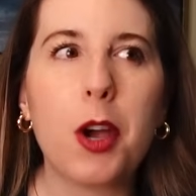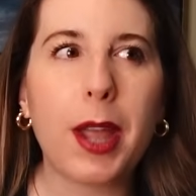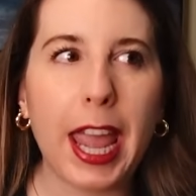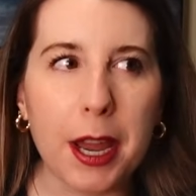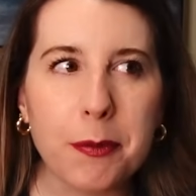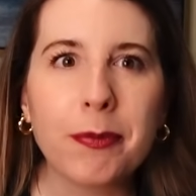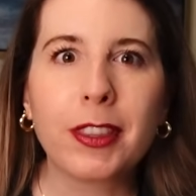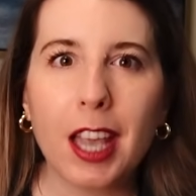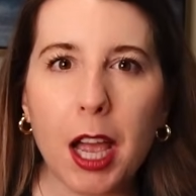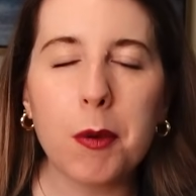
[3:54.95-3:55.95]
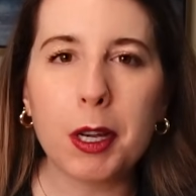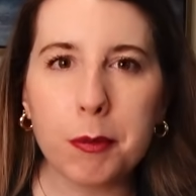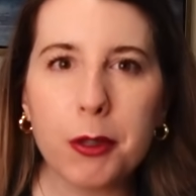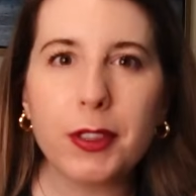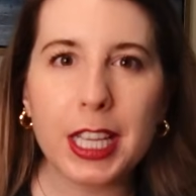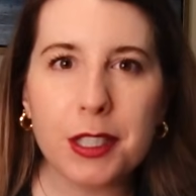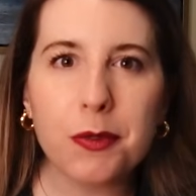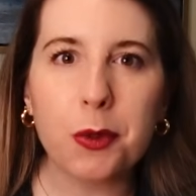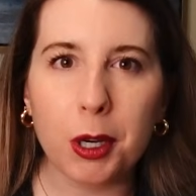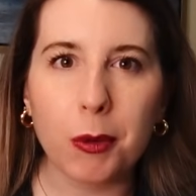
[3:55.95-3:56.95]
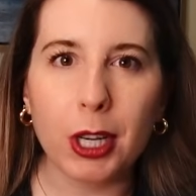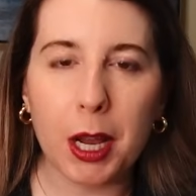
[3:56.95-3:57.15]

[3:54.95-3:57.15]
okay, I want to move things forward.